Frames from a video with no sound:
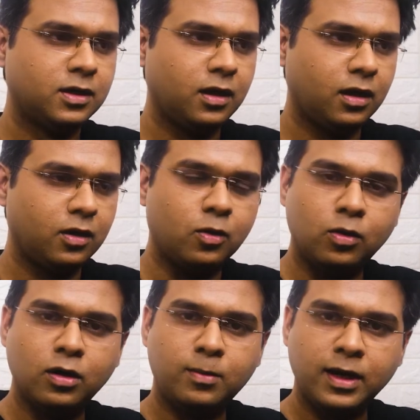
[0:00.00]
a
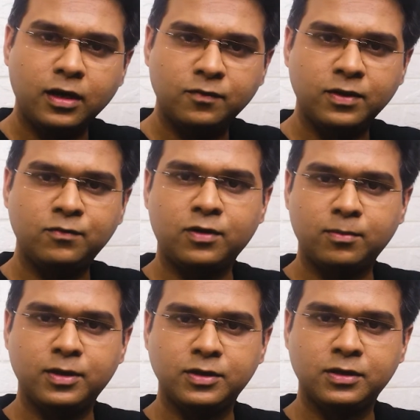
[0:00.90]
goldmine of
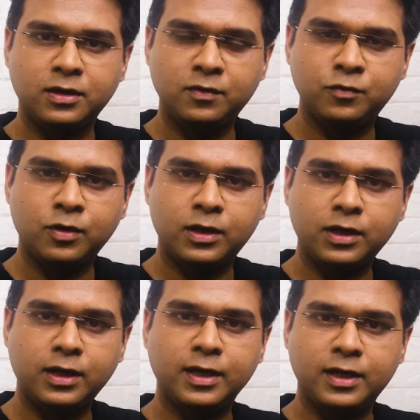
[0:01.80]
information if you are a
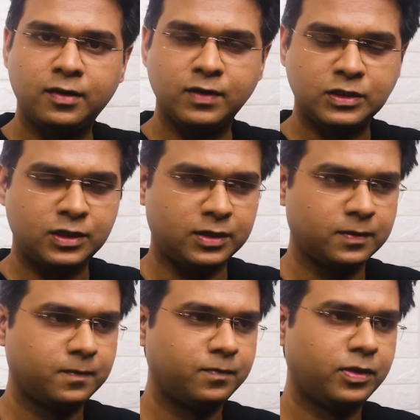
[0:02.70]
retail investor.
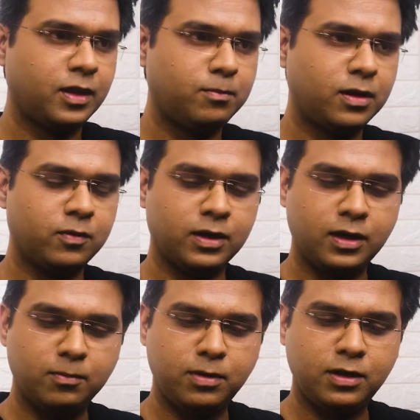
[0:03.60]
Number one.
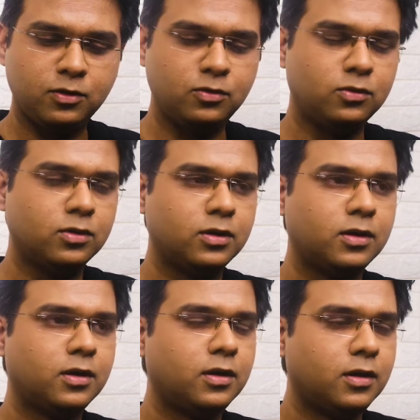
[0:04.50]
Number two,
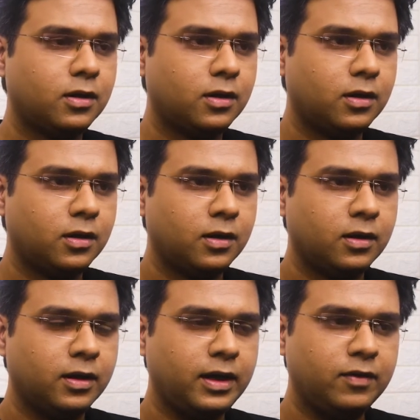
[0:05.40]

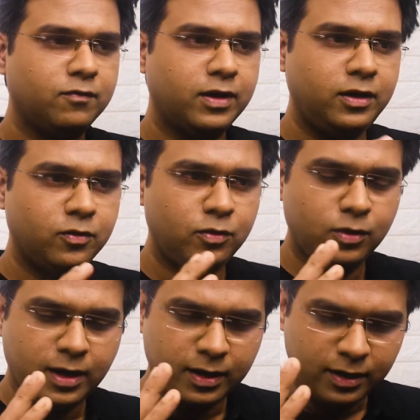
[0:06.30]
when
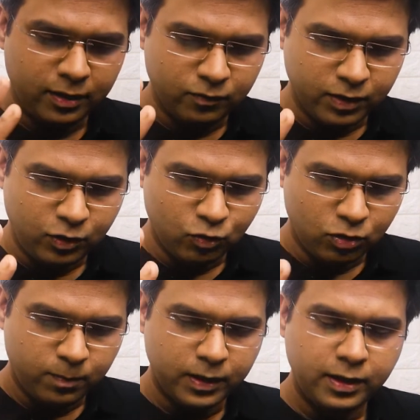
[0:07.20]
you
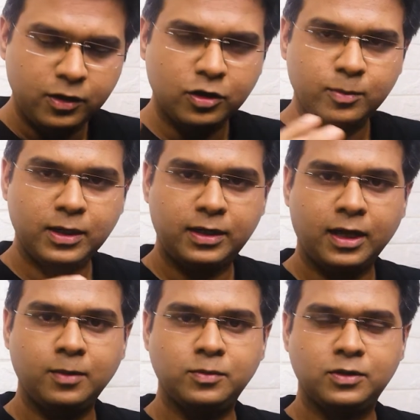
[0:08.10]
open Economic
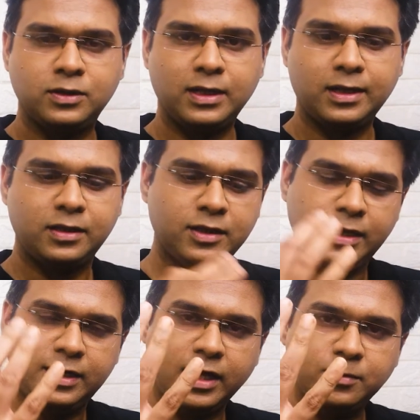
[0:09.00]
Times, there are
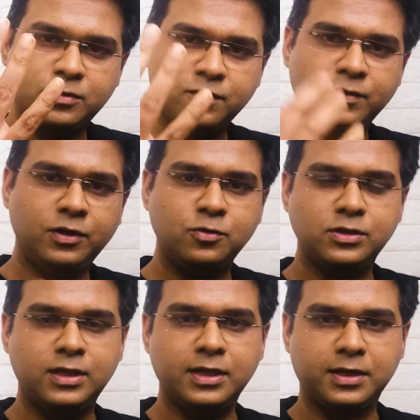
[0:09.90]
three types of
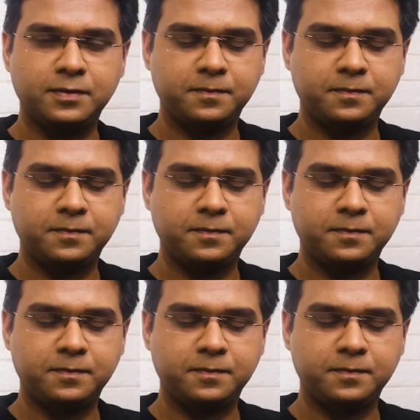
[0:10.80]
news there.